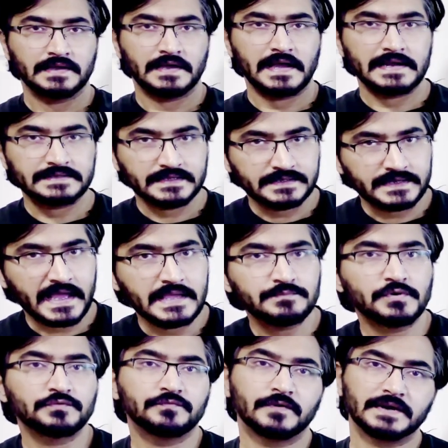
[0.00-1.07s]
At the time
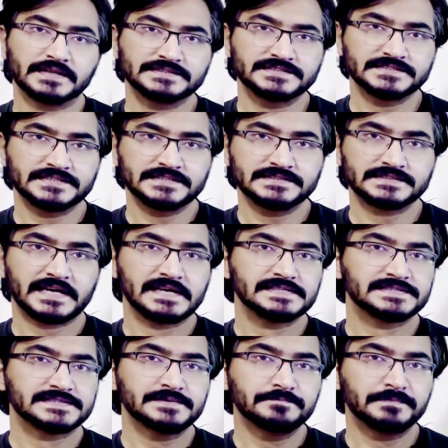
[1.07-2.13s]
of water change, I
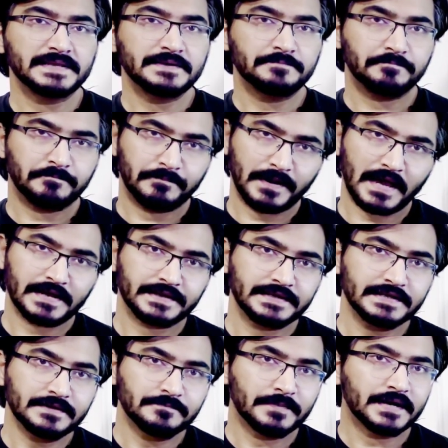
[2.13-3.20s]
simply plug
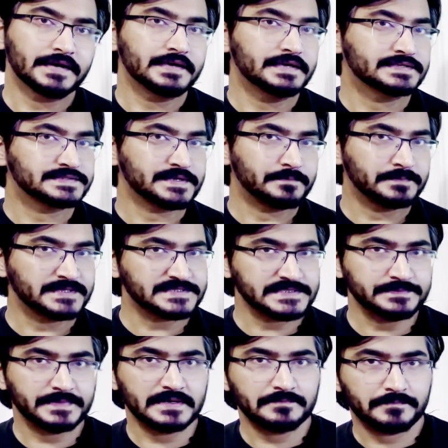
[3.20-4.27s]
in my
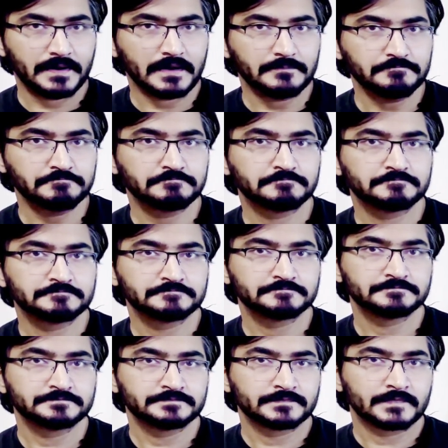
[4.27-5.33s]
submersible pump.
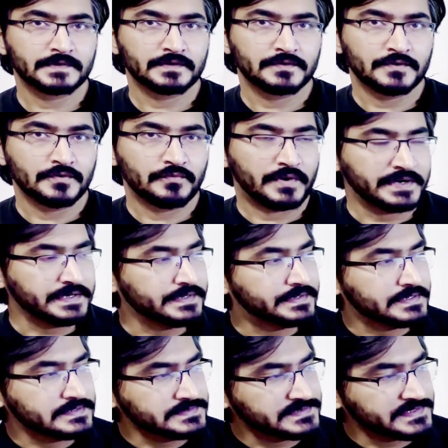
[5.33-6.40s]
What it
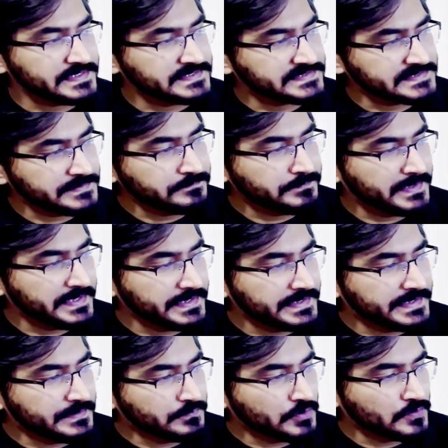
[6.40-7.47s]
does, it simply
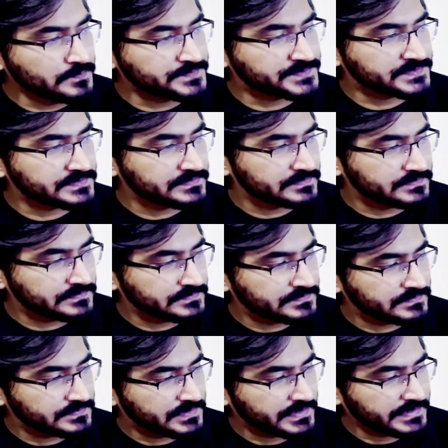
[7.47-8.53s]
removes
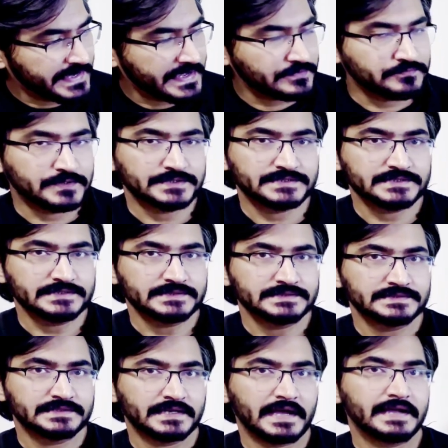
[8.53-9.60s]
the tank water
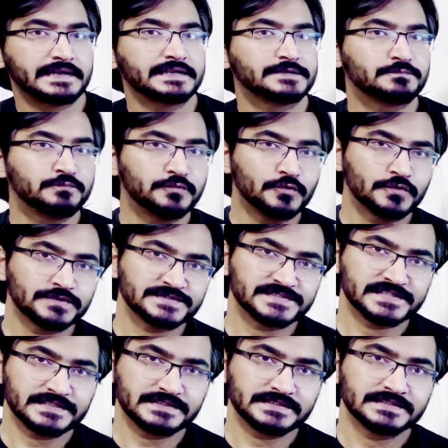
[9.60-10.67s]
and it pours
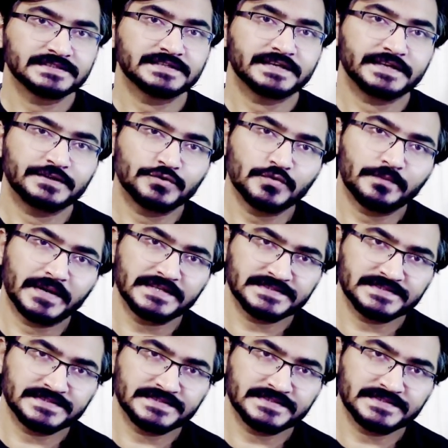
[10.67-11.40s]
it into my